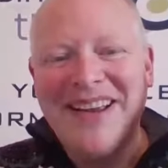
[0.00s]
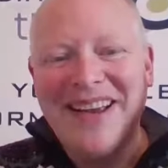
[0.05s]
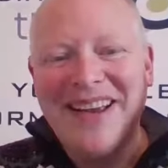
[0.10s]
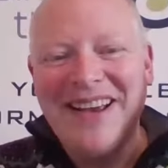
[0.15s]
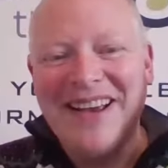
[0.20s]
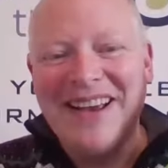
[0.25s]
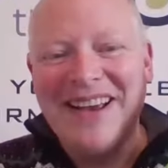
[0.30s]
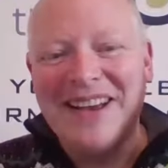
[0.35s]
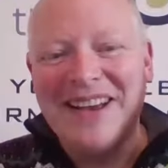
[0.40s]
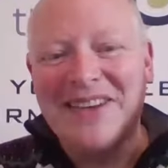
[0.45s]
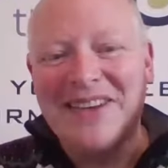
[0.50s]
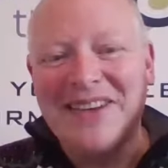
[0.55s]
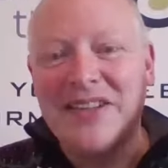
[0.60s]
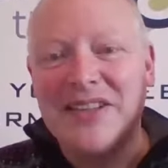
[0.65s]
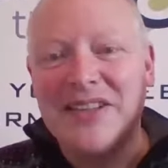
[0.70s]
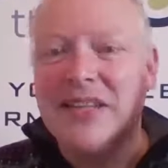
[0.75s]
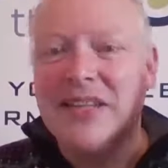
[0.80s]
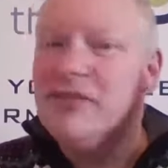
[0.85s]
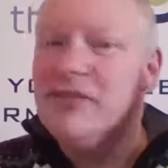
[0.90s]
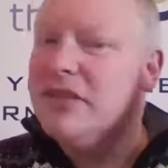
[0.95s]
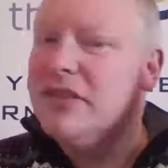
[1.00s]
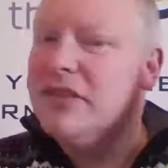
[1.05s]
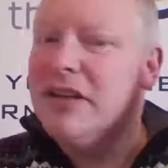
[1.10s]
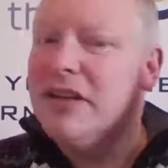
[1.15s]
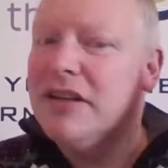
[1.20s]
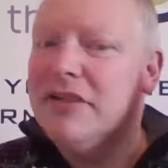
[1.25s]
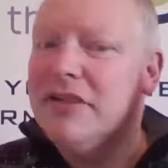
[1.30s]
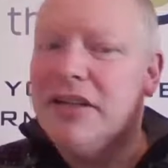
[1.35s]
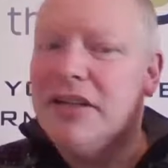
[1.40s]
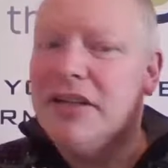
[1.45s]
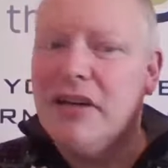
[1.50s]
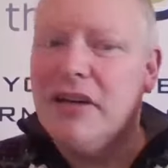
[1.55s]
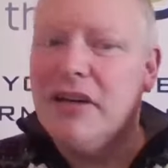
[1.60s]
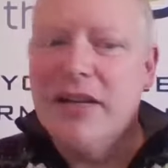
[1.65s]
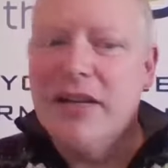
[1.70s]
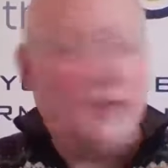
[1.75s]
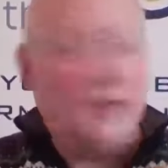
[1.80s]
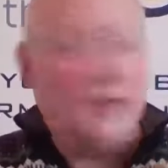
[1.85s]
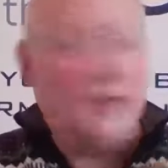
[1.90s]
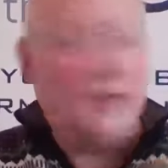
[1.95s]
Because I said, oh, this guy,
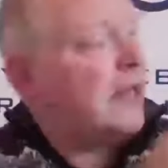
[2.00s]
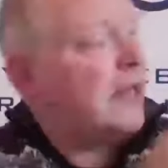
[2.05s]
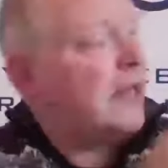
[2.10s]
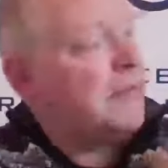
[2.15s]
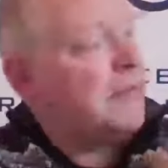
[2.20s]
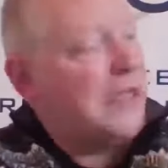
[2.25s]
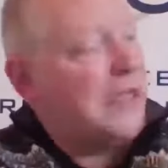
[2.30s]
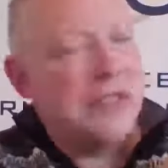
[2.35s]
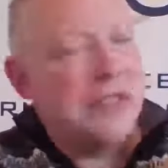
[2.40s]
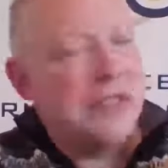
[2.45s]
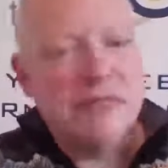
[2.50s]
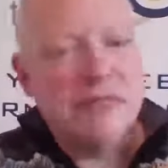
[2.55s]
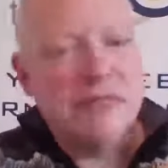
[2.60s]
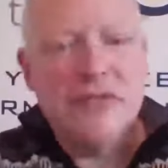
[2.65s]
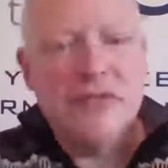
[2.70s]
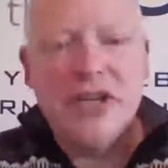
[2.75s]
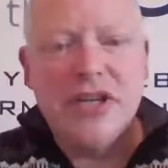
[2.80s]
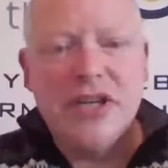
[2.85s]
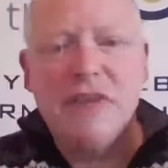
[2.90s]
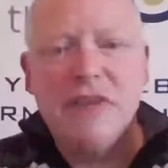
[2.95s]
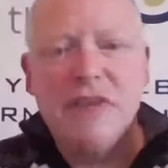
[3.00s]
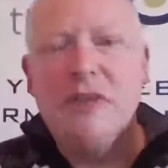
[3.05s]
this Jacob Neeson chap,